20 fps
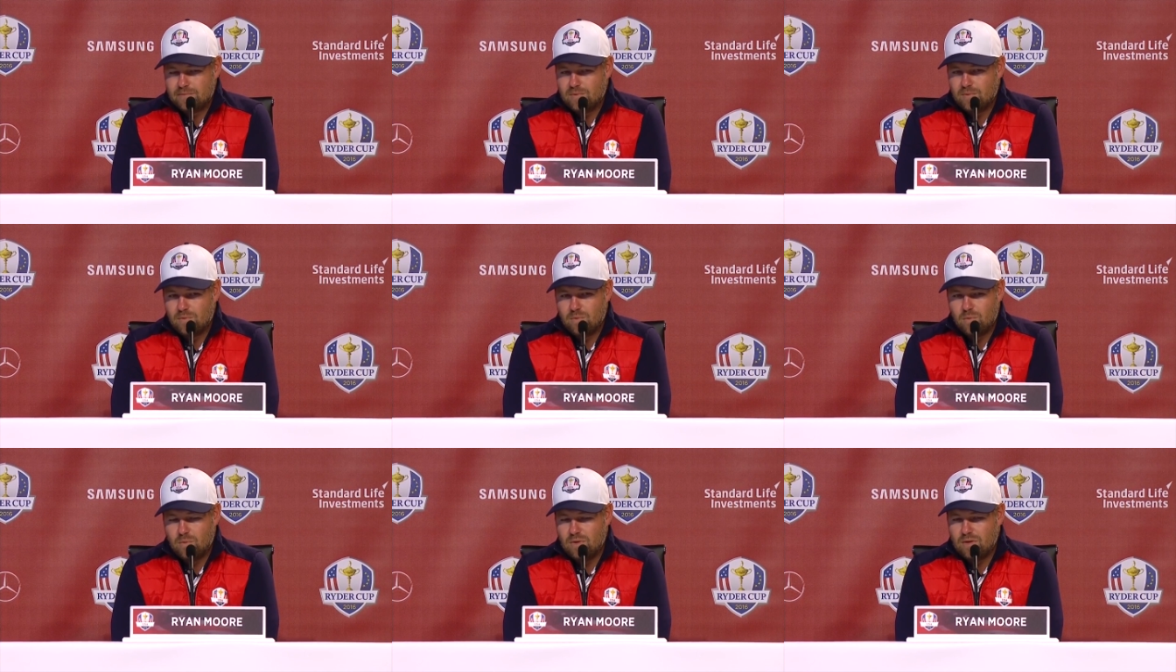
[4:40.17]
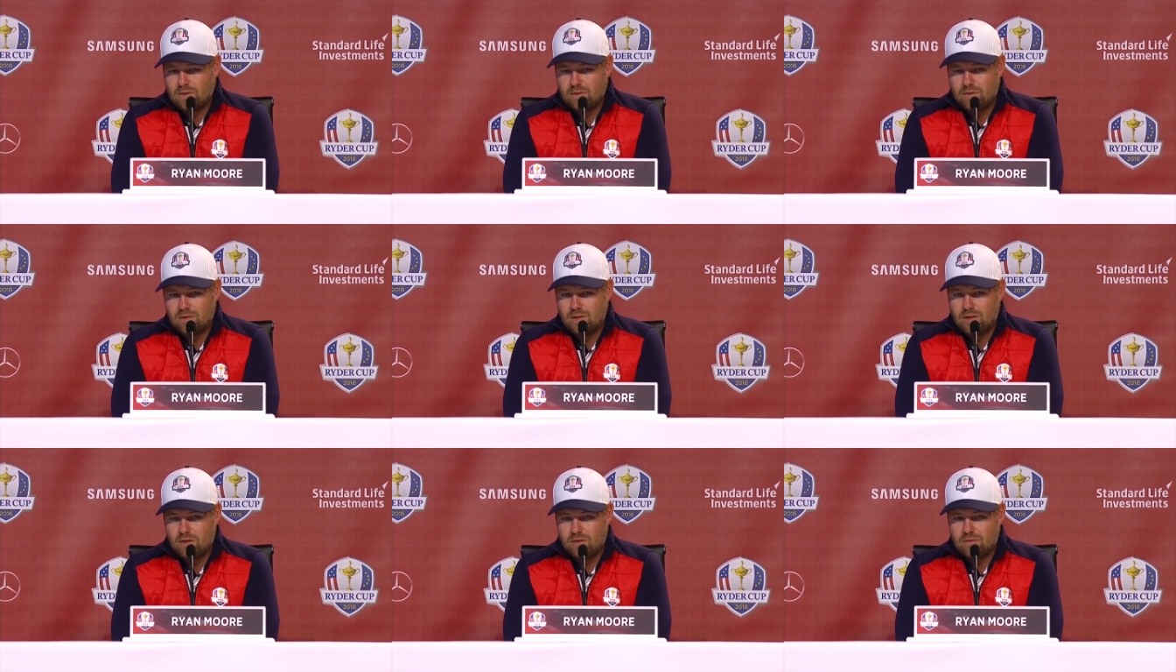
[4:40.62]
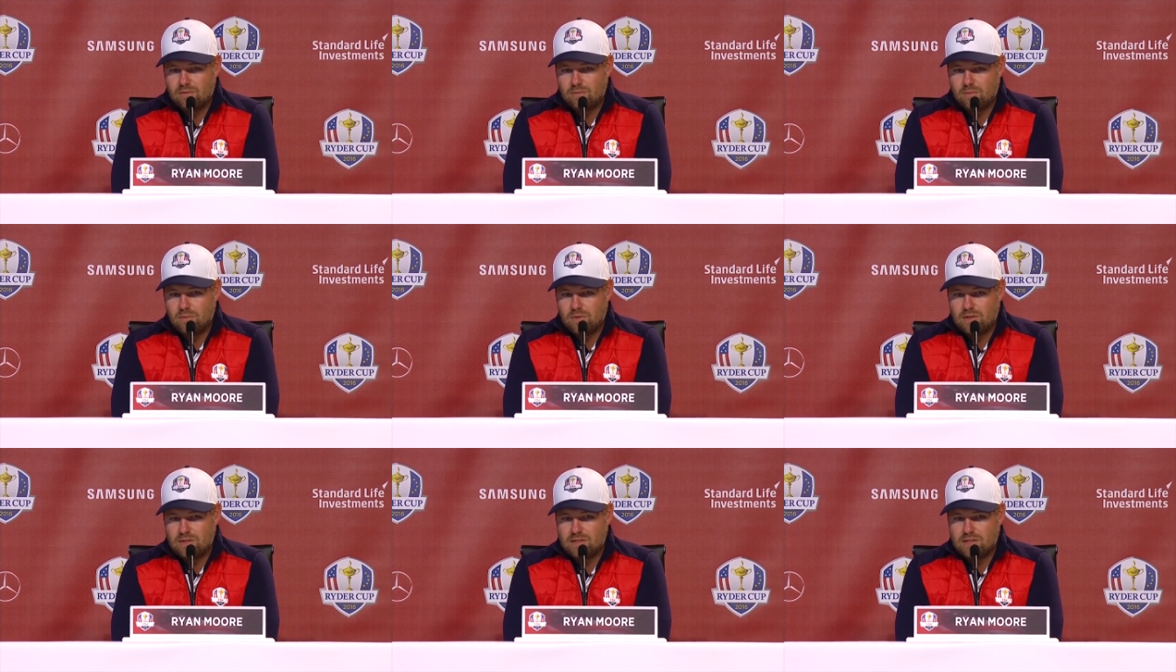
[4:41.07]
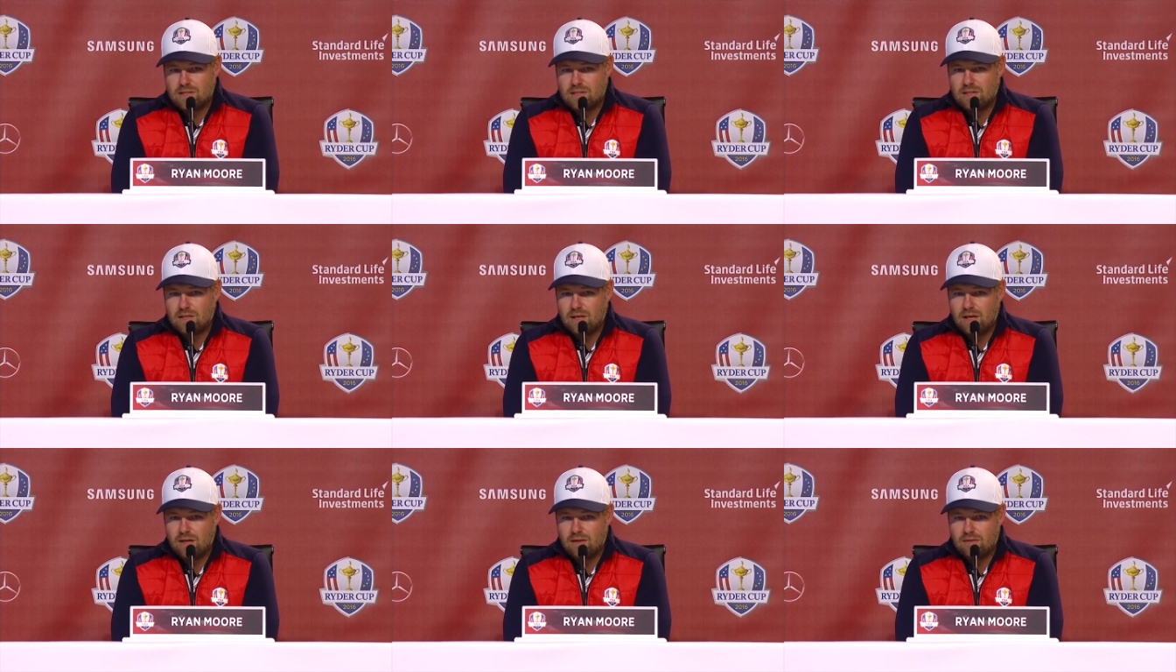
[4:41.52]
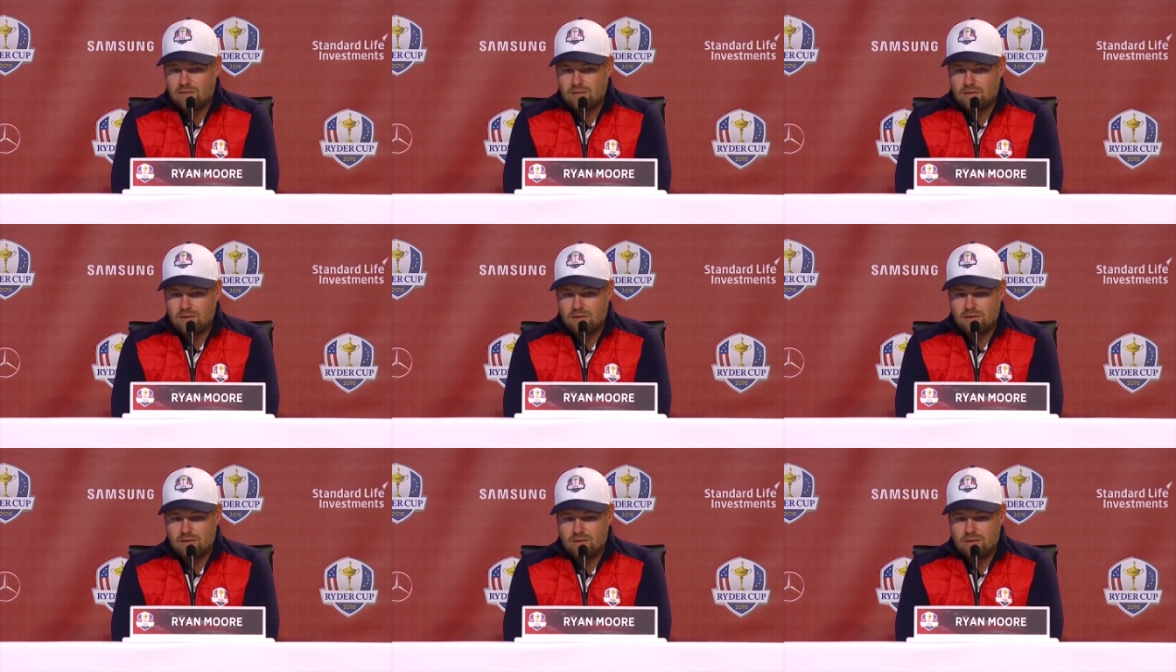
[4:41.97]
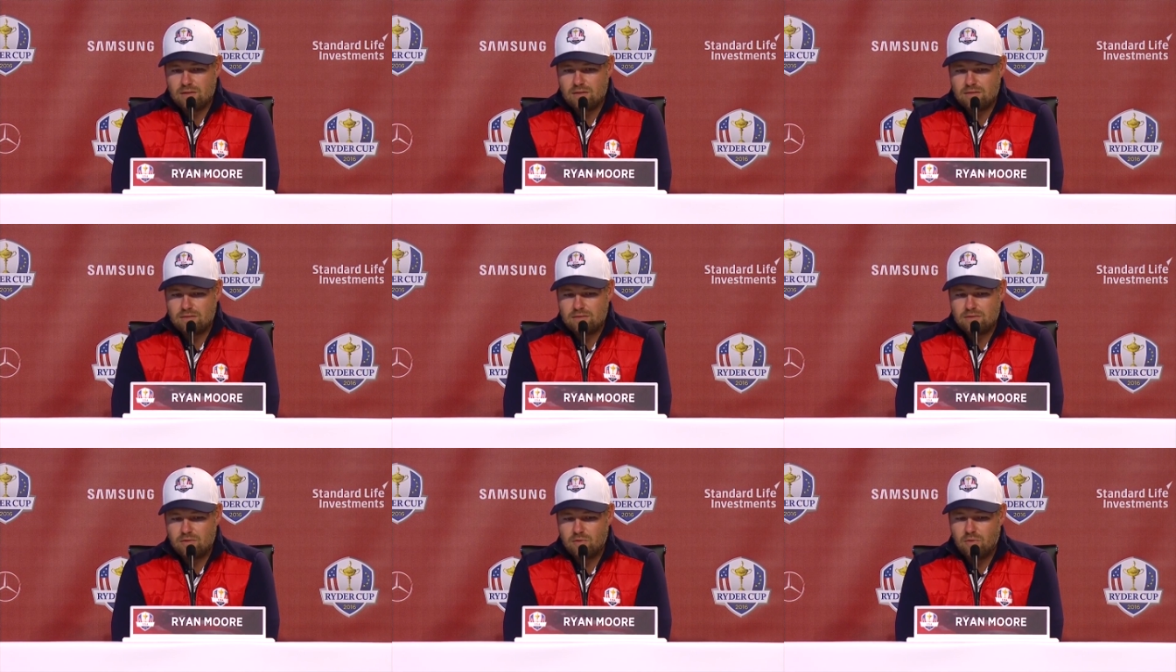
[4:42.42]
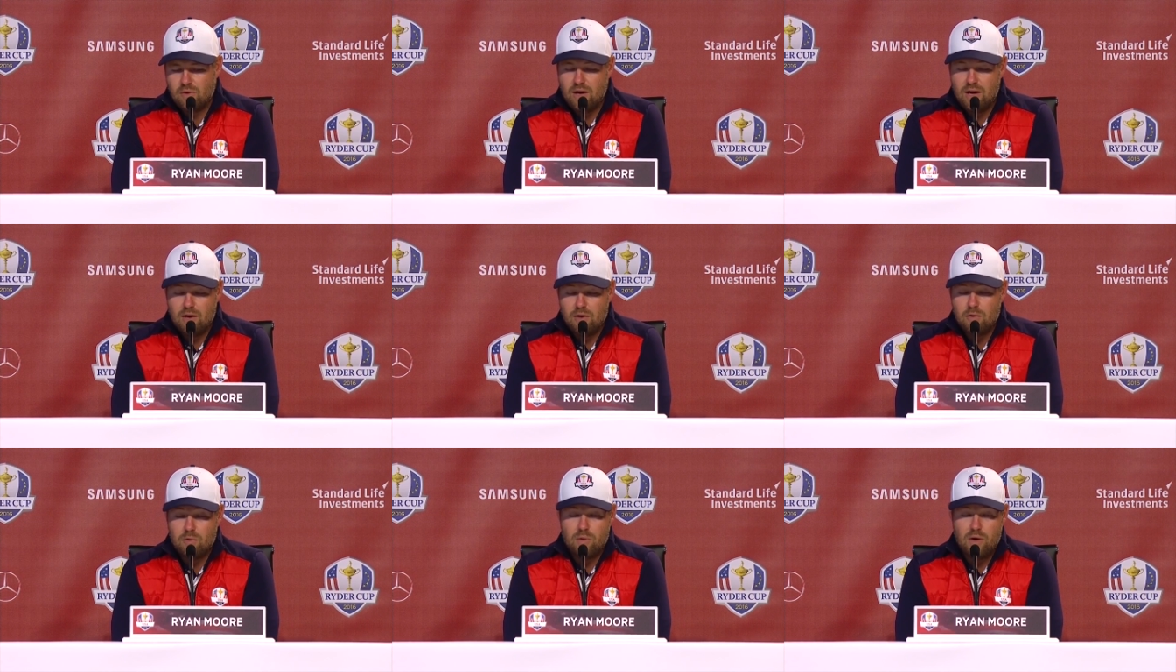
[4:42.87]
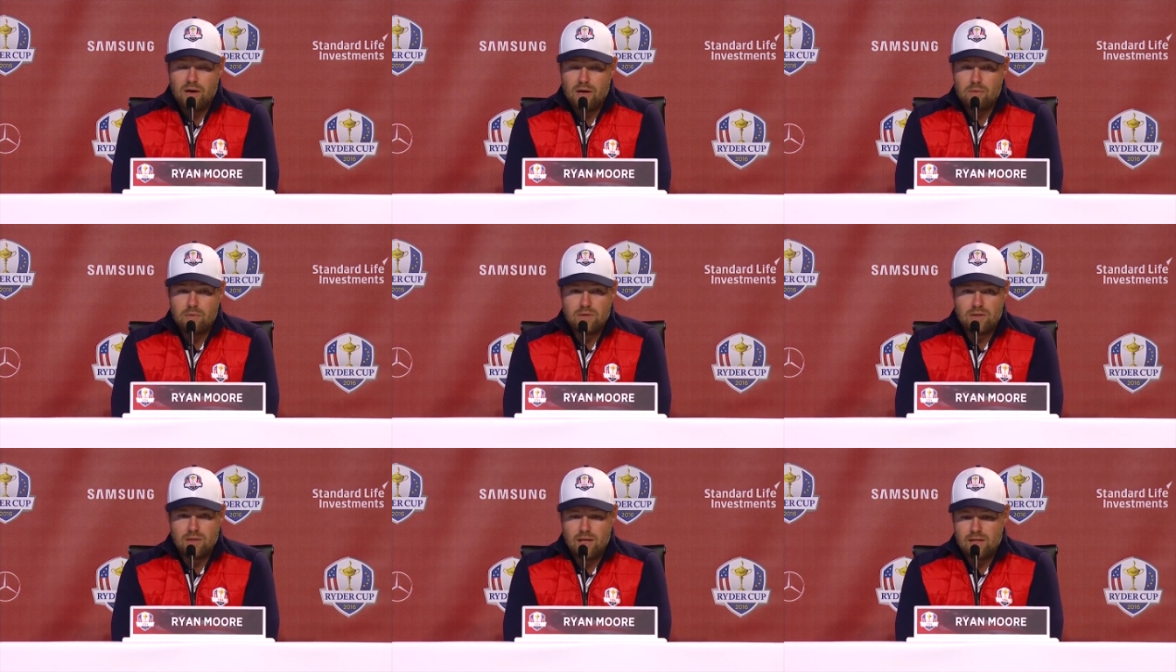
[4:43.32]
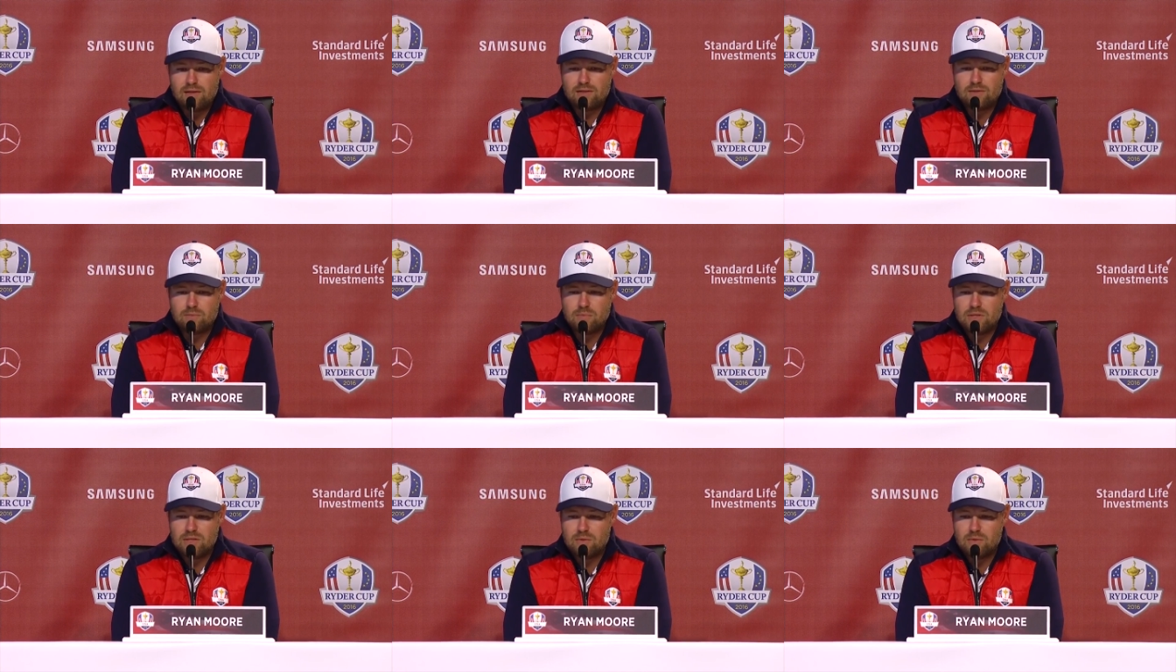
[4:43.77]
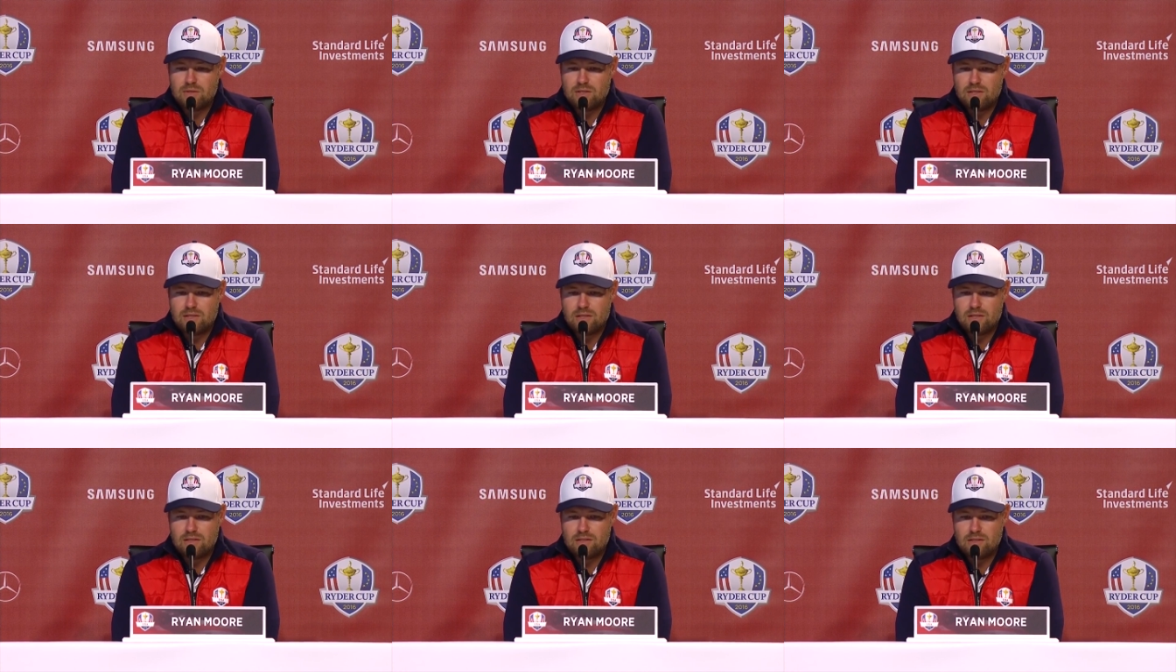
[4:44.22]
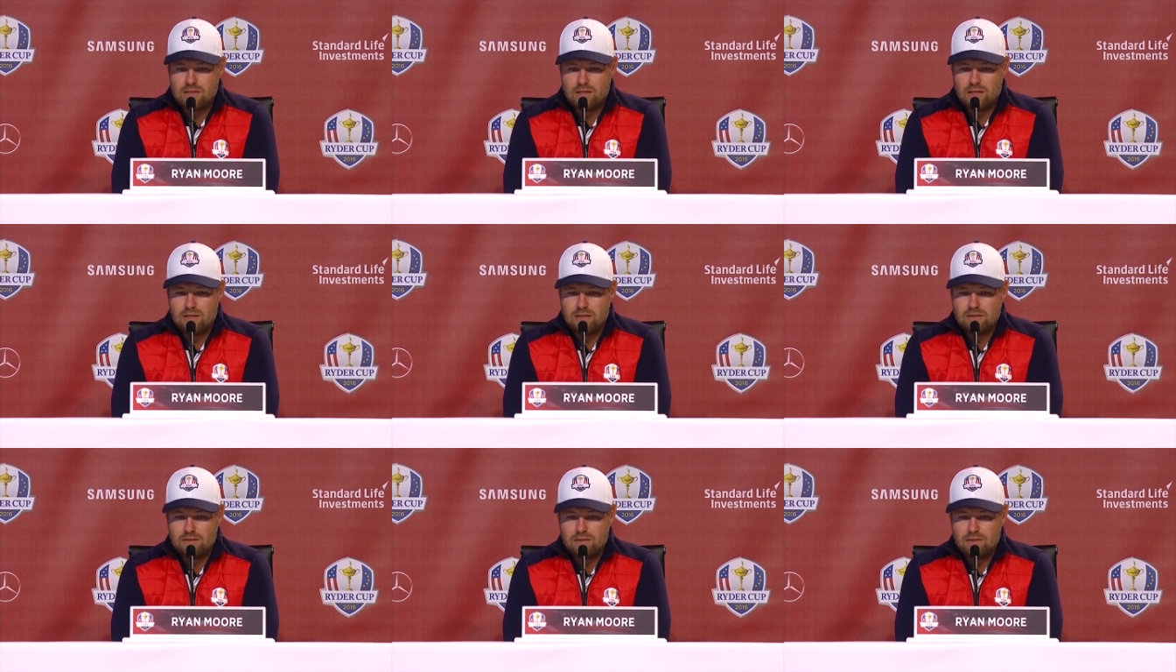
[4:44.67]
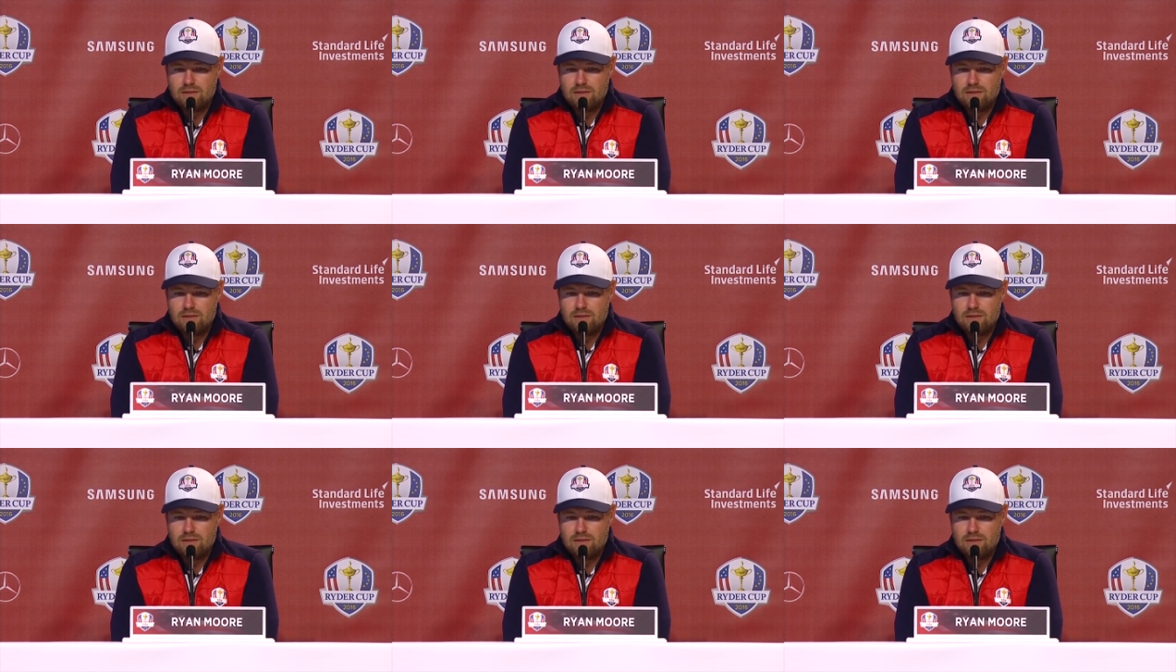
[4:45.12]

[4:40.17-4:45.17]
want to see together, and who I would like to play with, and I